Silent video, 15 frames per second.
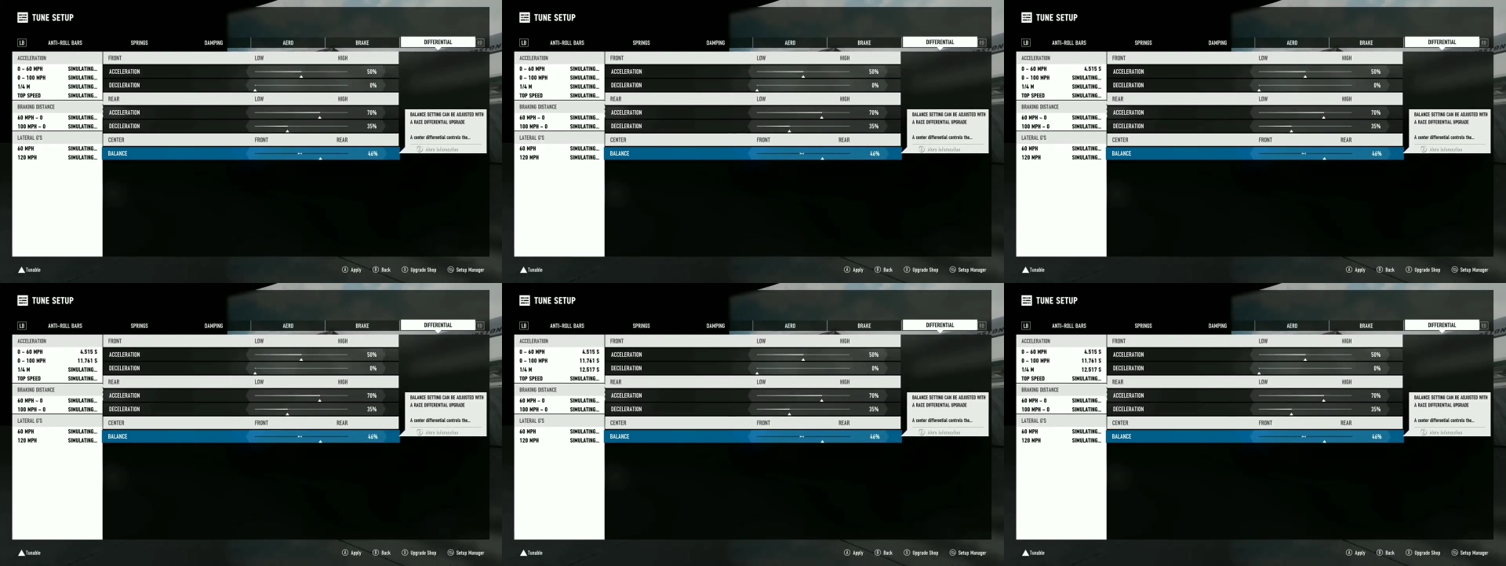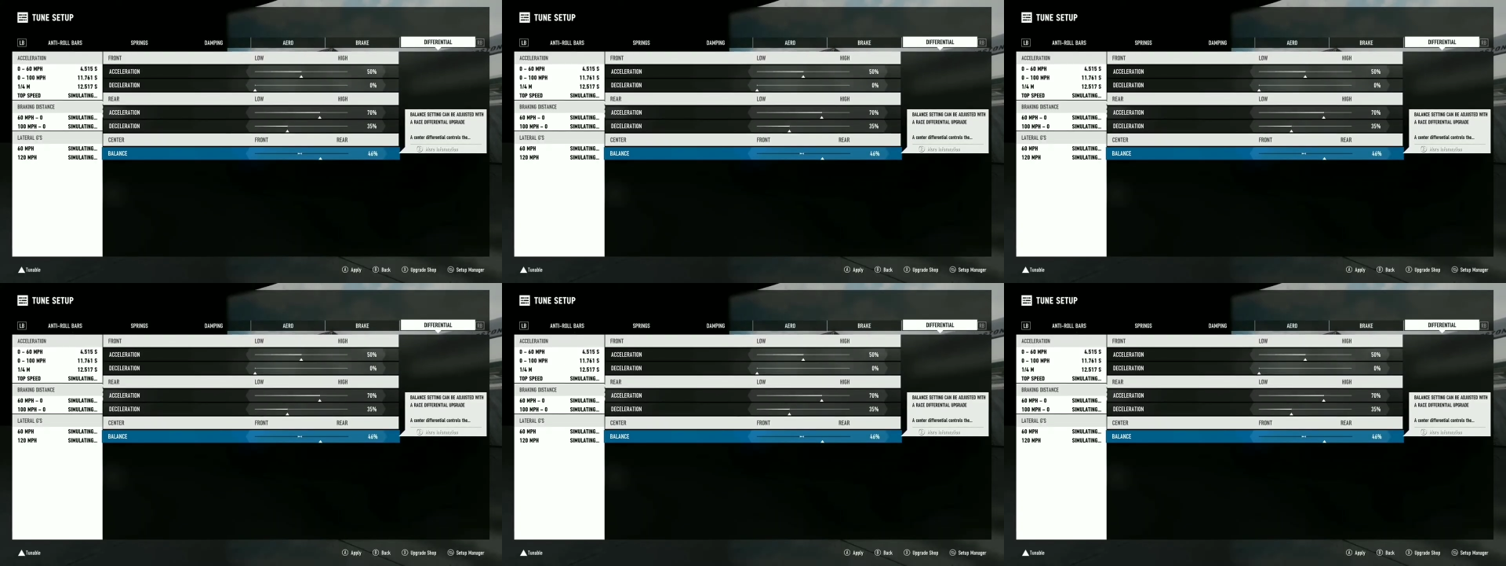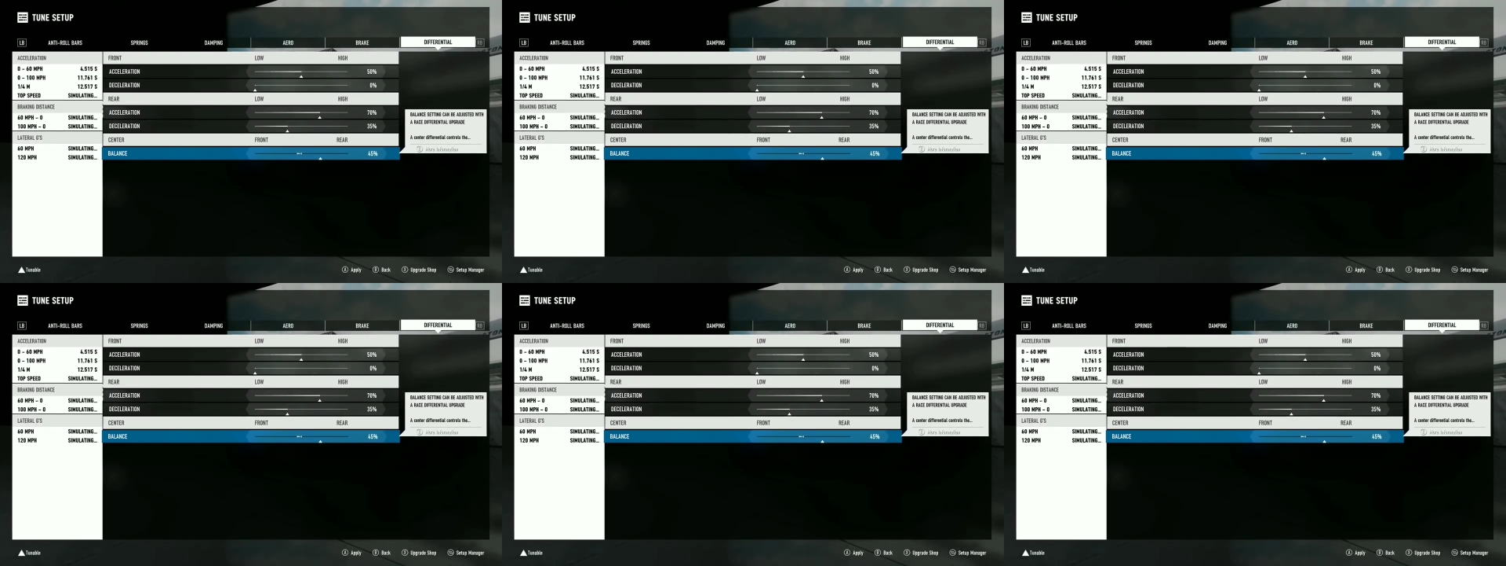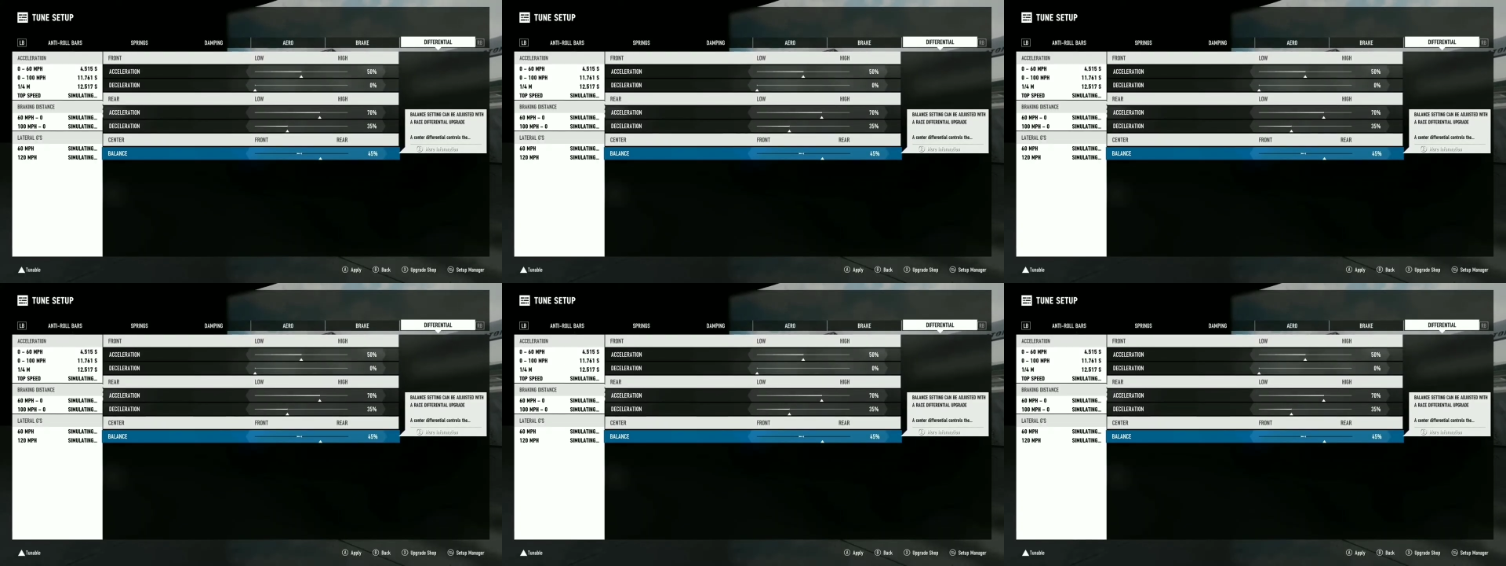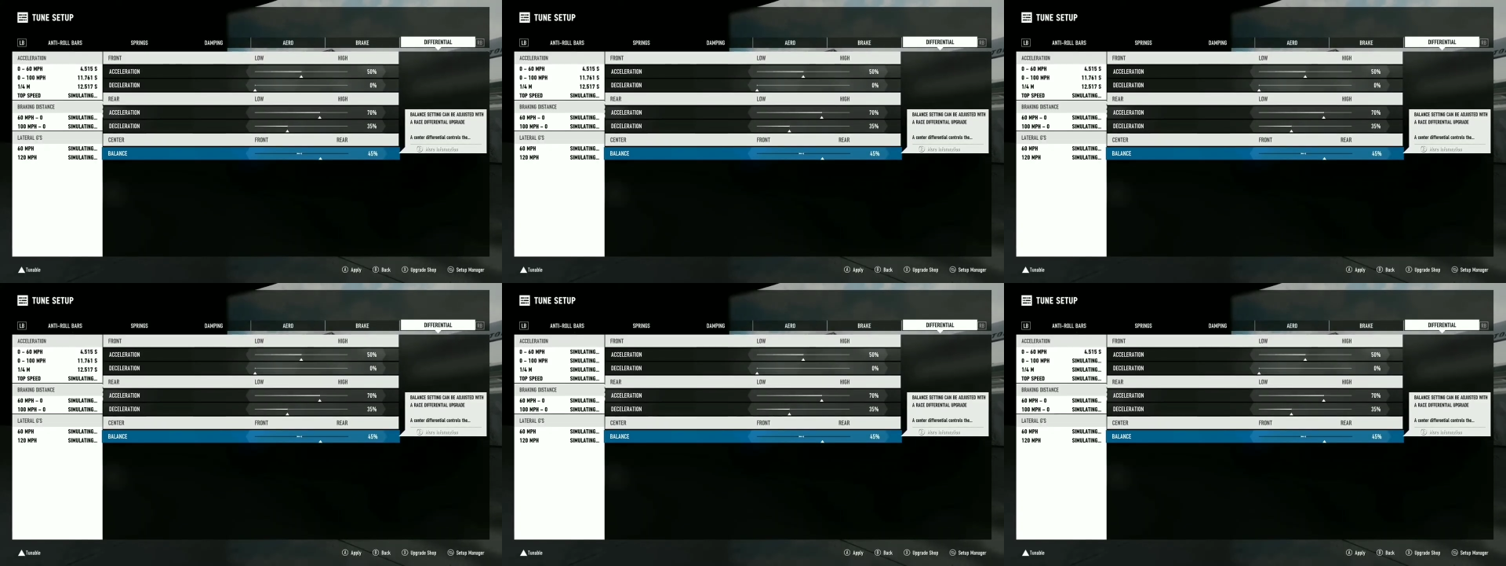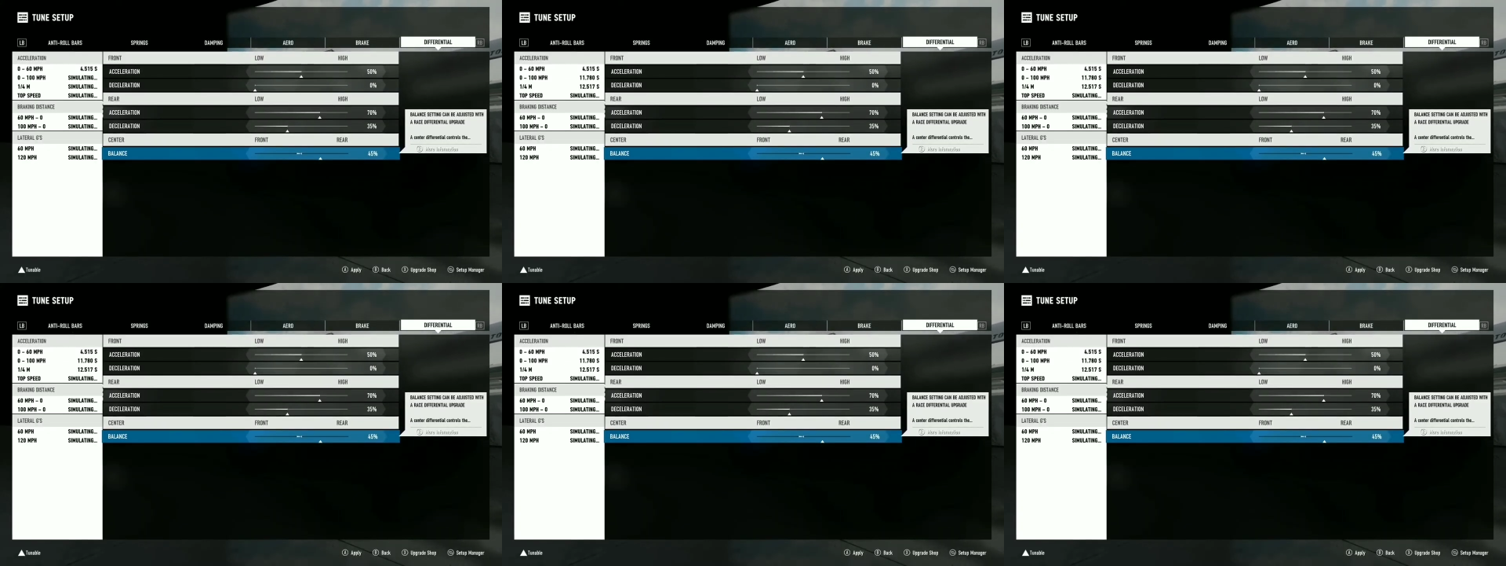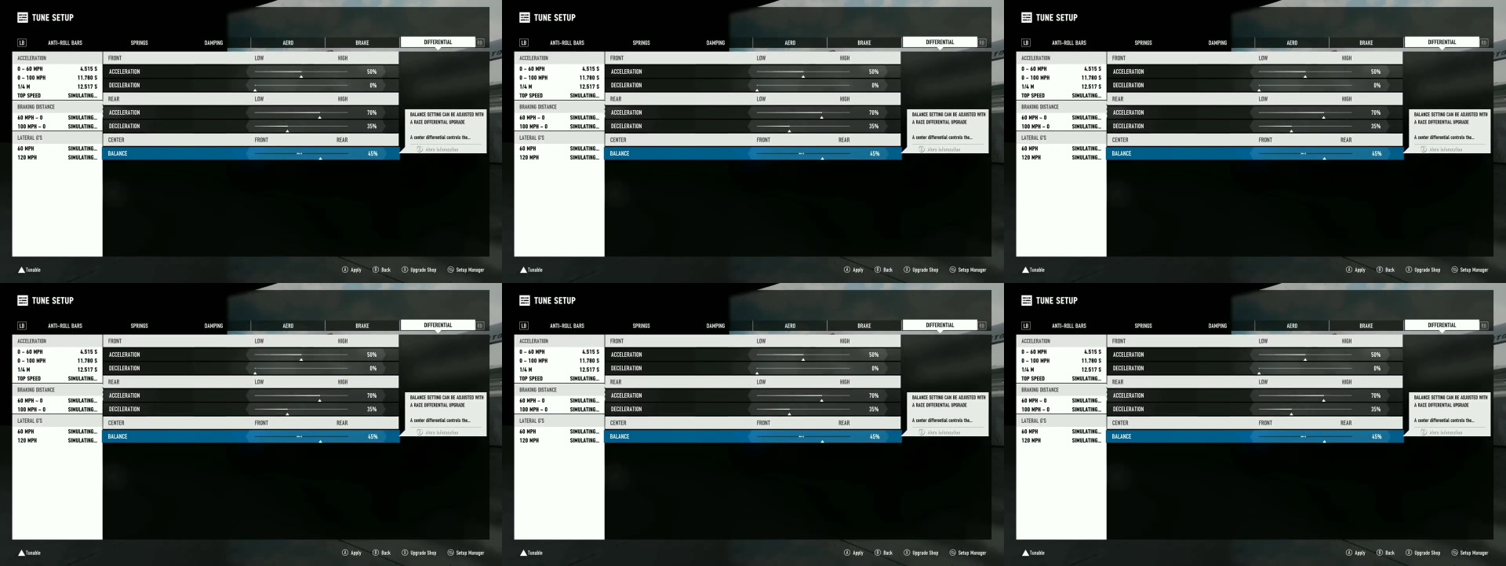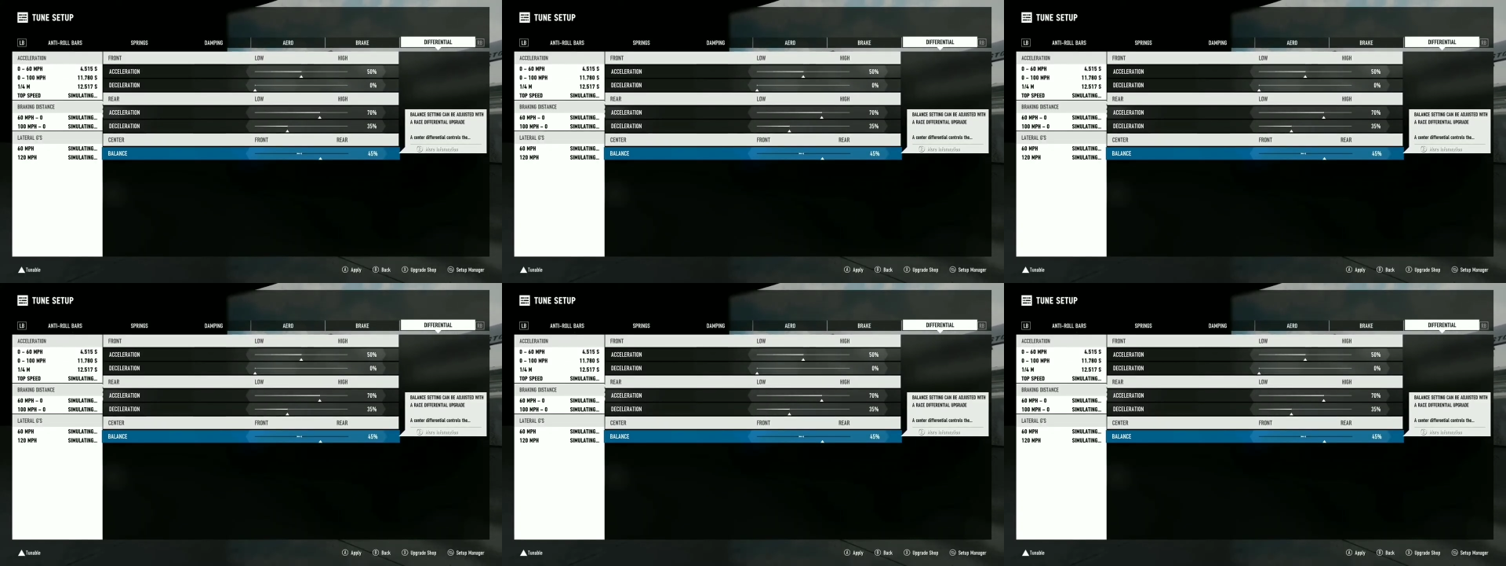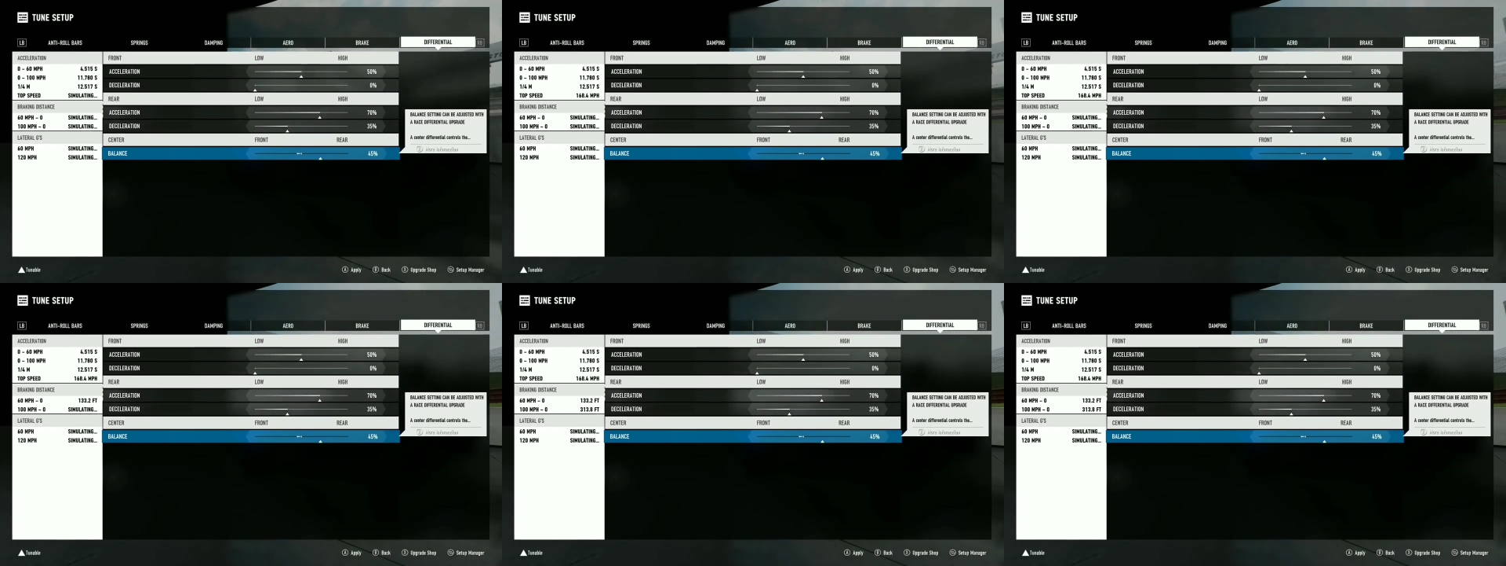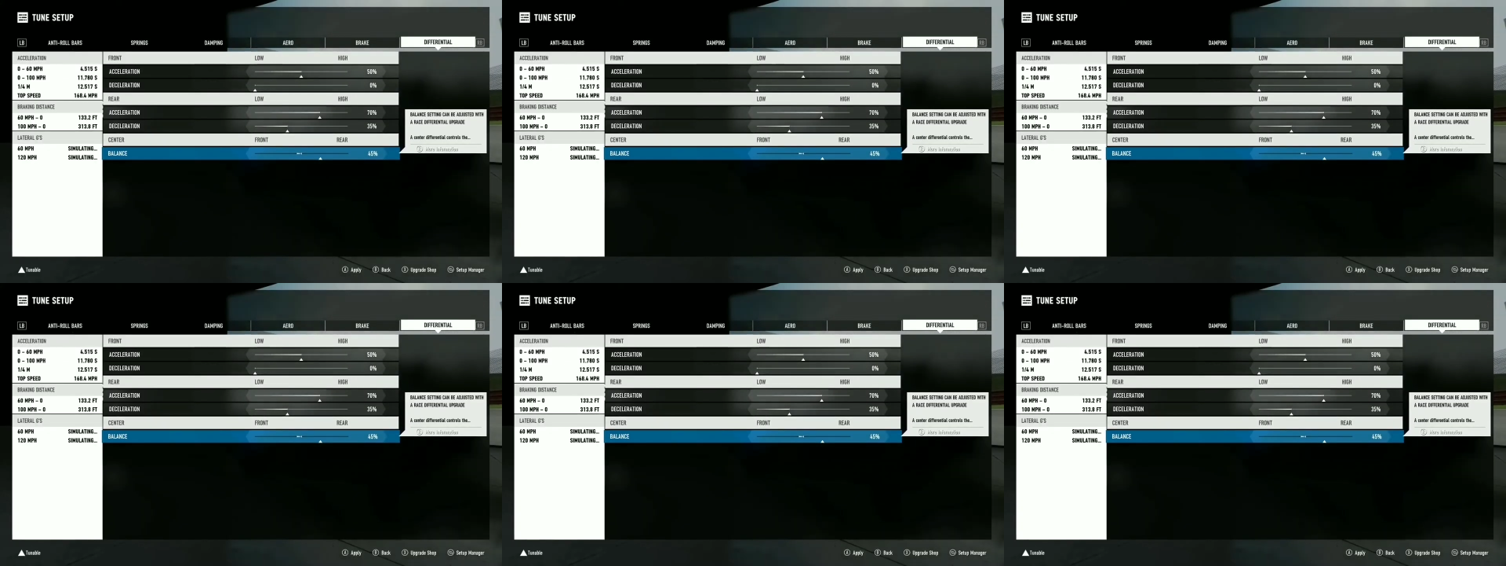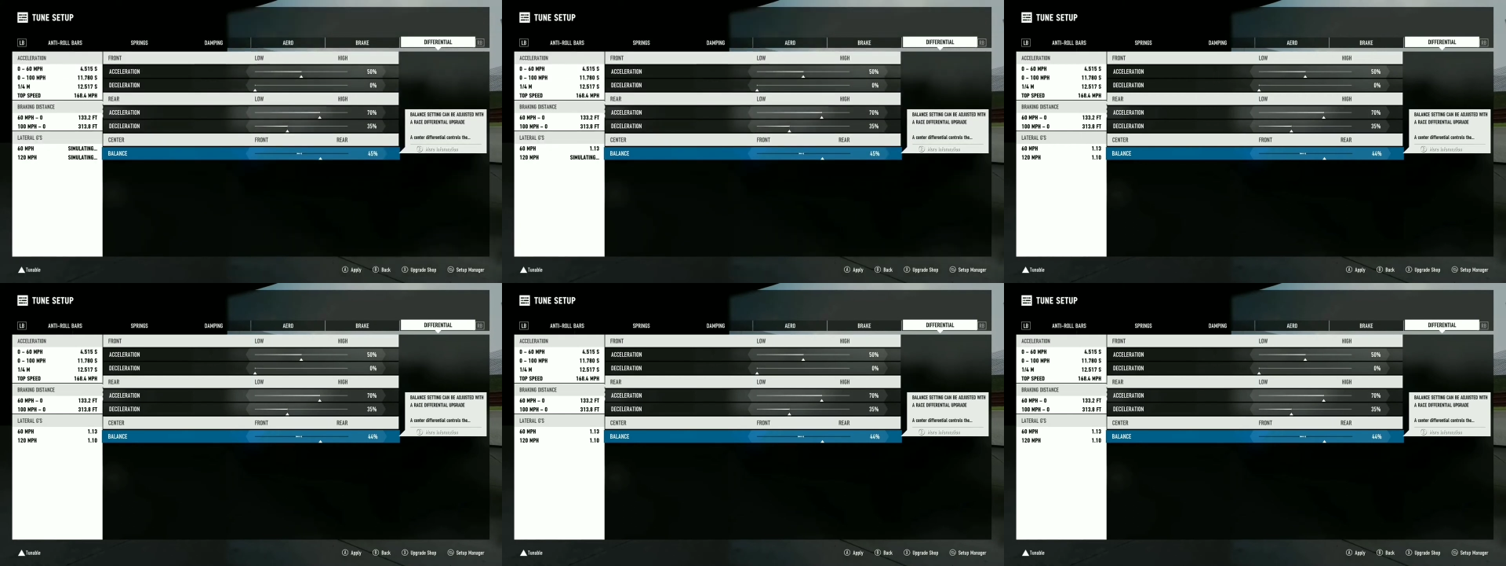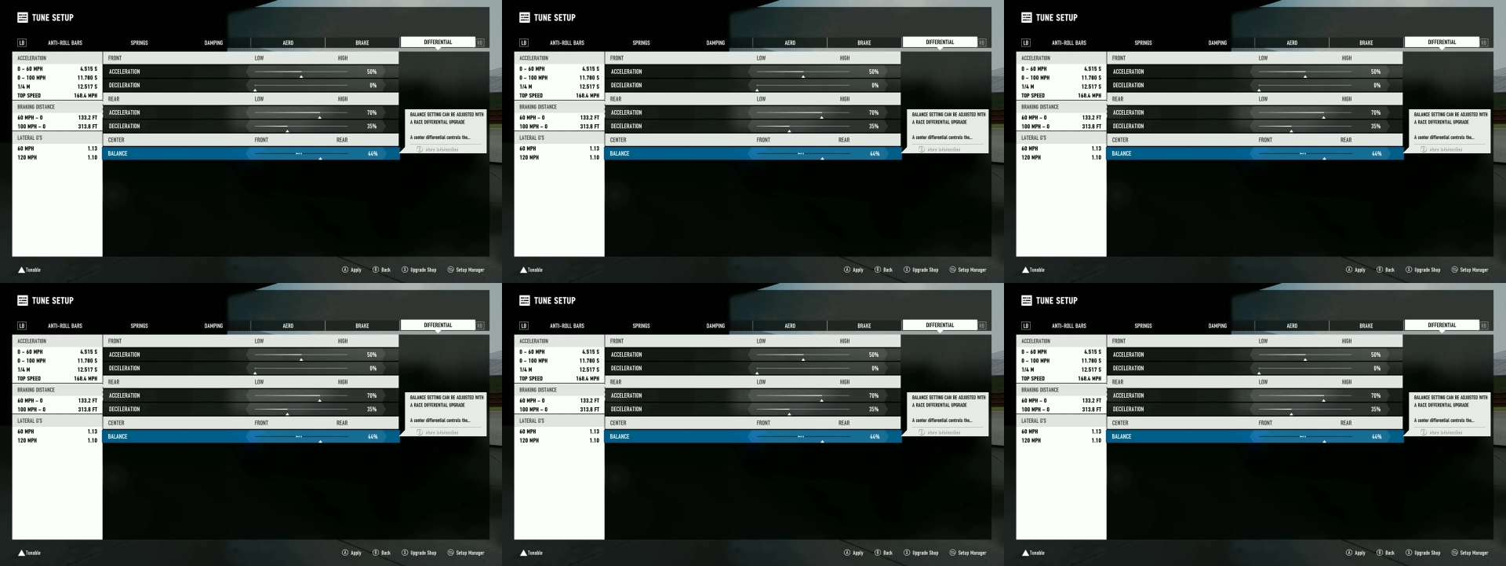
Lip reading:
No face is visible, so there are no lips to read.